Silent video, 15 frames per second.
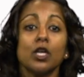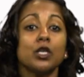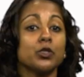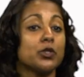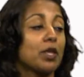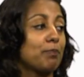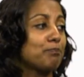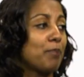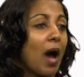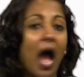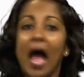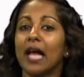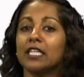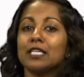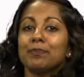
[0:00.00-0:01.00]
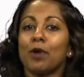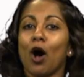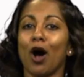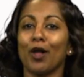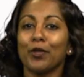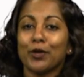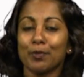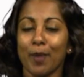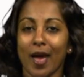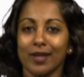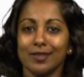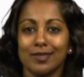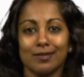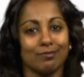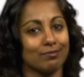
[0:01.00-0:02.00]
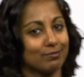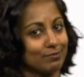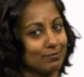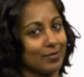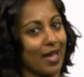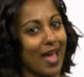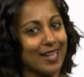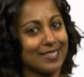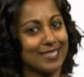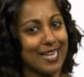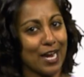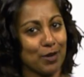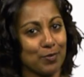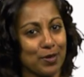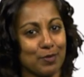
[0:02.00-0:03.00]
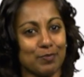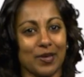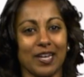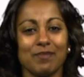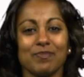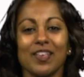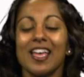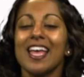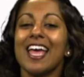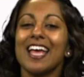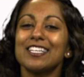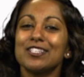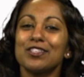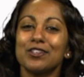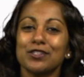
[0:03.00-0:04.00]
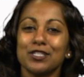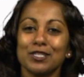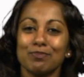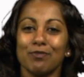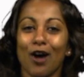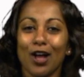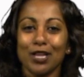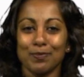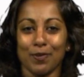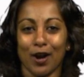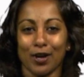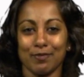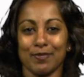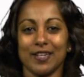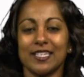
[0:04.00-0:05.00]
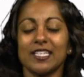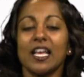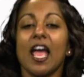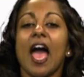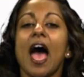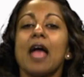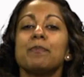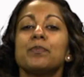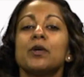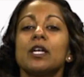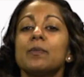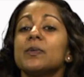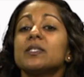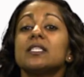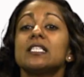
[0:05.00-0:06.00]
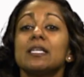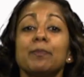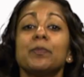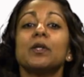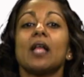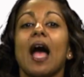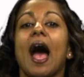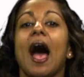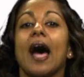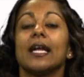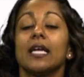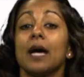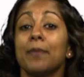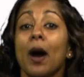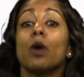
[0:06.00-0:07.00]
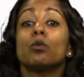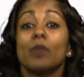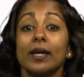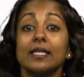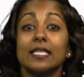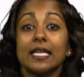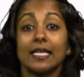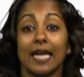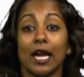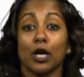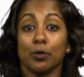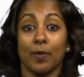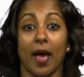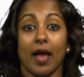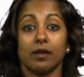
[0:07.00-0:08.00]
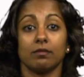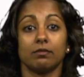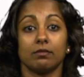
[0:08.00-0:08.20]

So they piled up all their beds, hence Airbnb, into their small apartment and put up a simple ad about renting an airbed.